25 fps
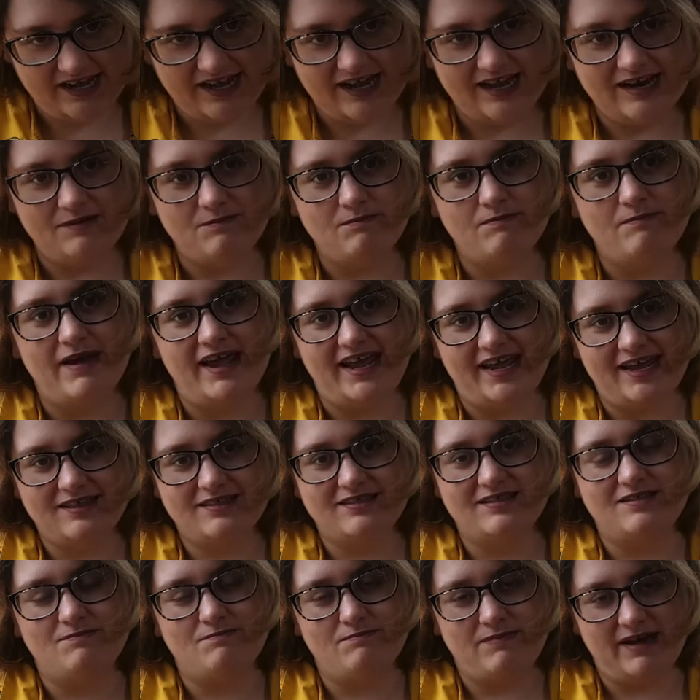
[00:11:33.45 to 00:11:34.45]
and make
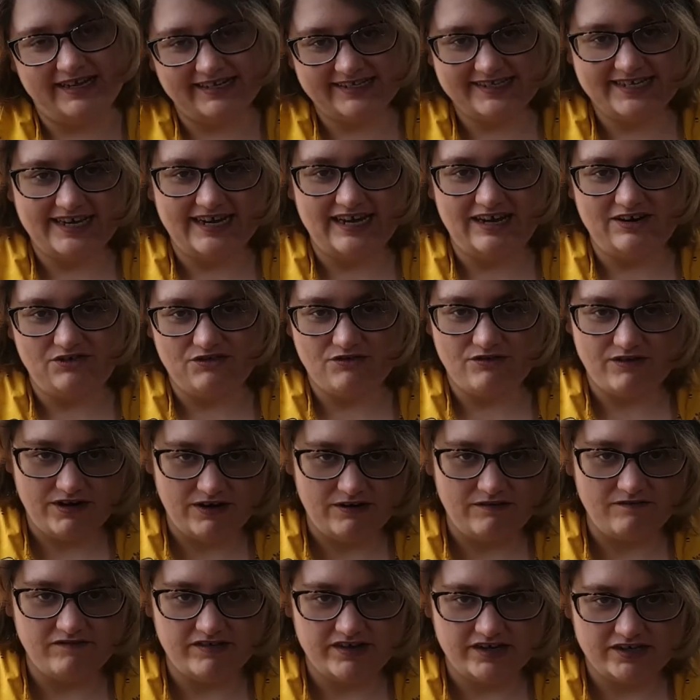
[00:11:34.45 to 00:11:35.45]
them better in your
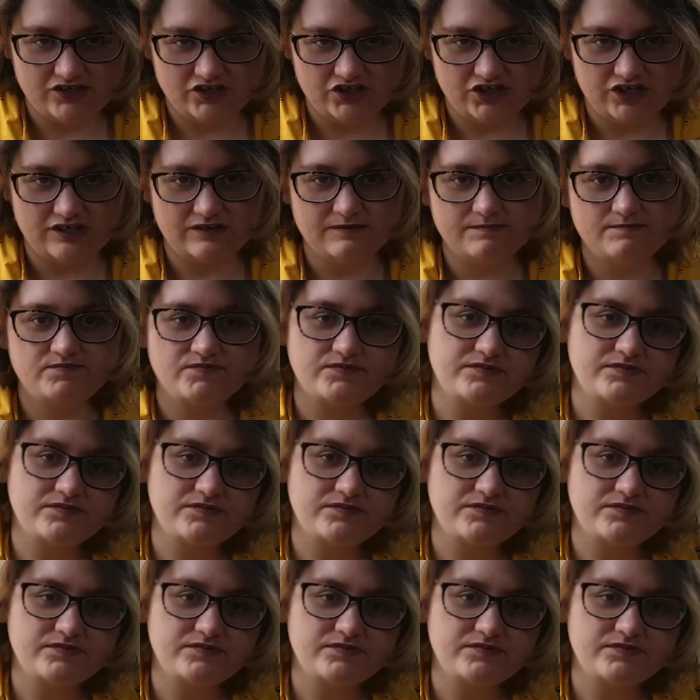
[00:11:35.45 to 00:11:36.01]
own version.